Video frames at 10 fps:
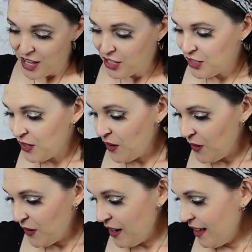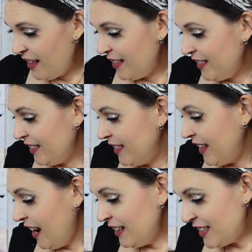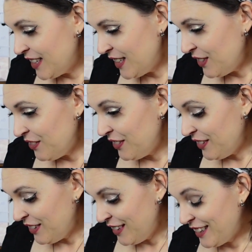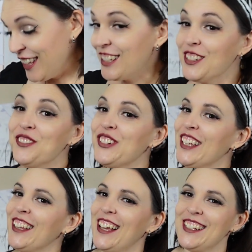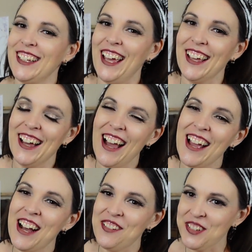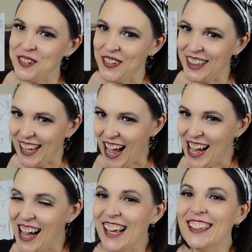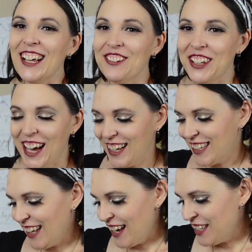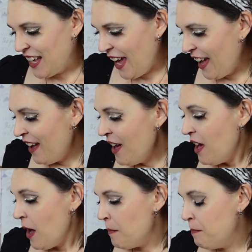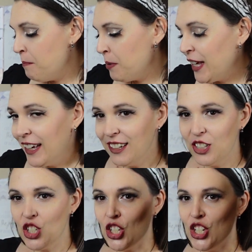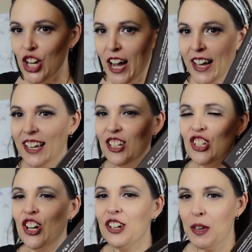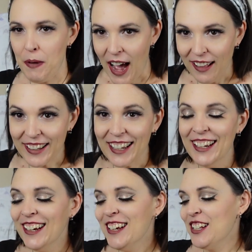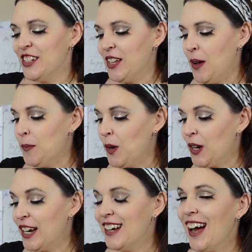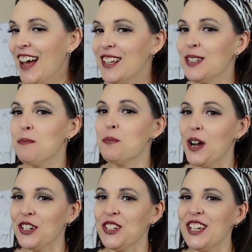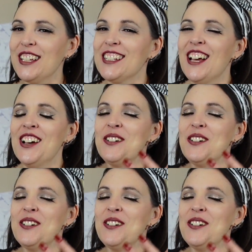So that's a fun last day. I have to admit that. I love that as a last day. A big, giant, chunky palette, some nice brushes,